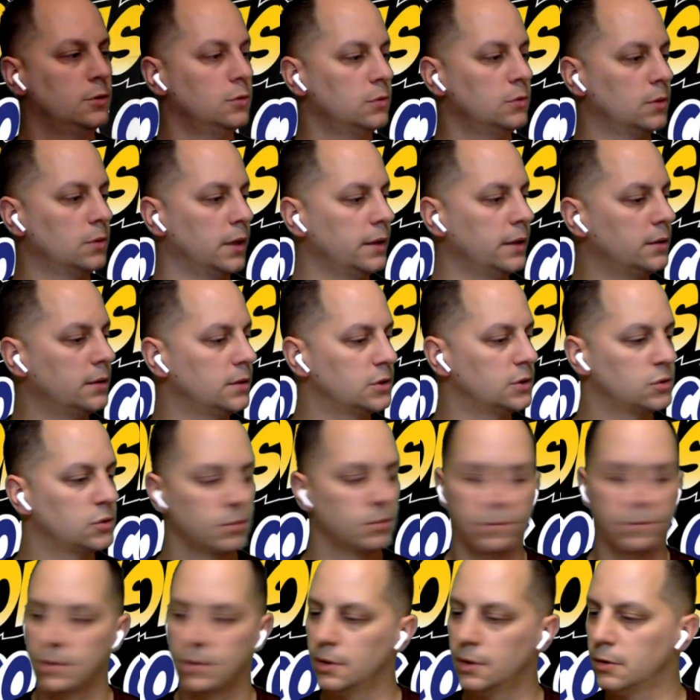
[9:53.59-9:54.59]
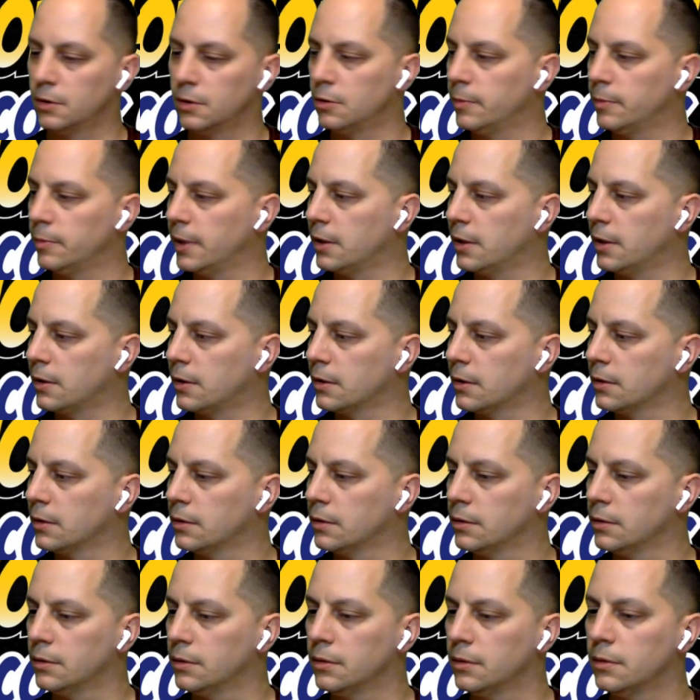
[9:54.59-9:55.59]
I do like this one a little better.
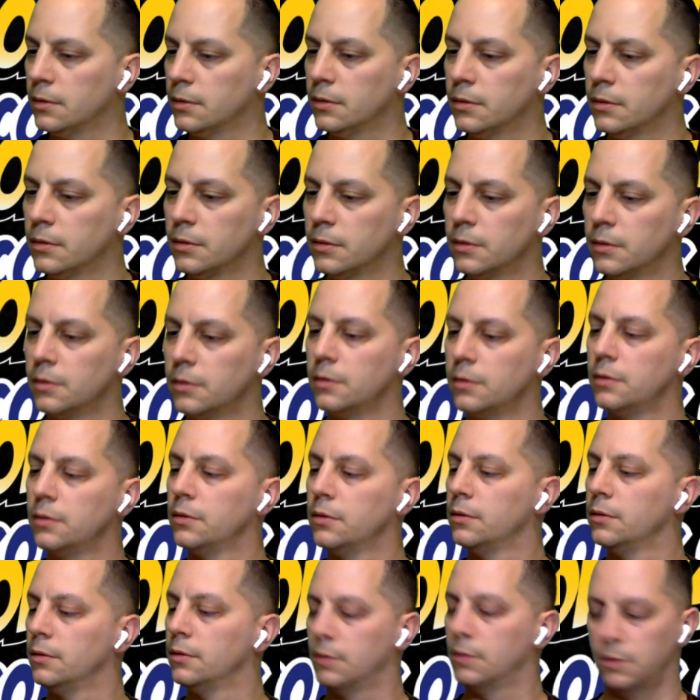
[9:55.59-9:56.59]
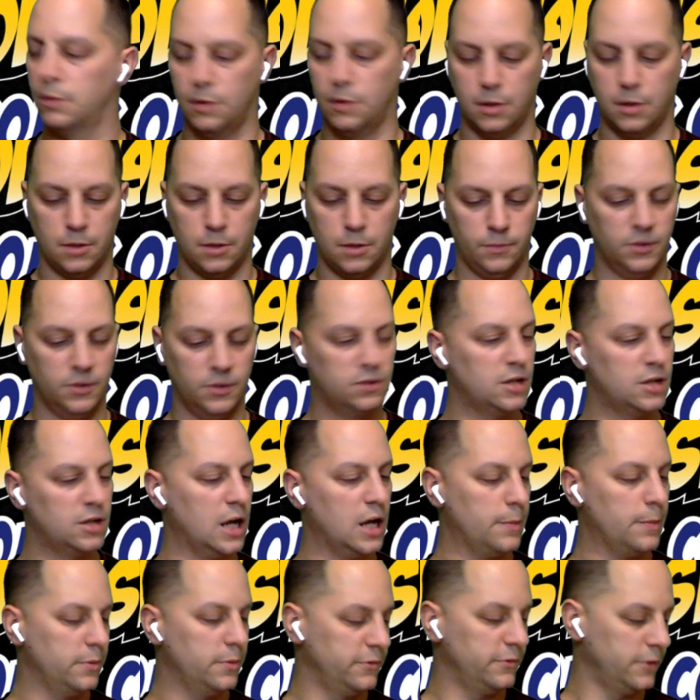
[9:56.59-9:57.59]
The
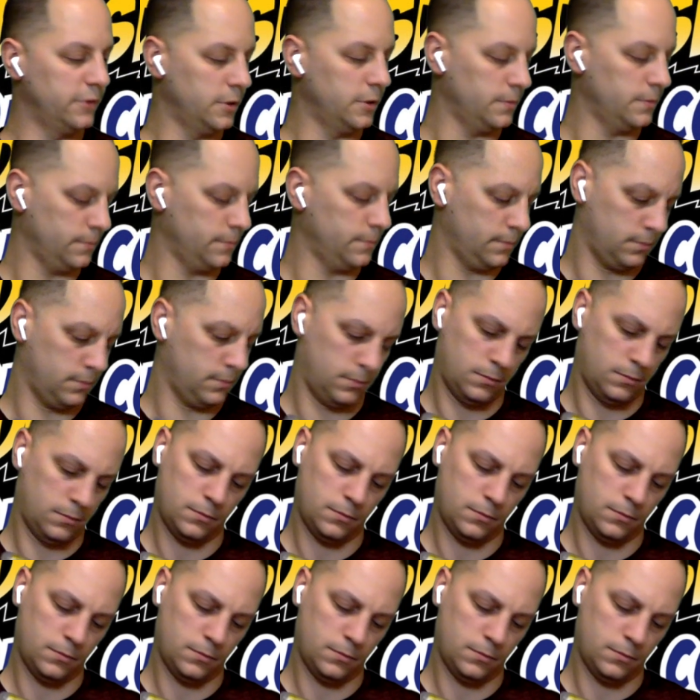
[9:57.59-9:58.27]
top of it,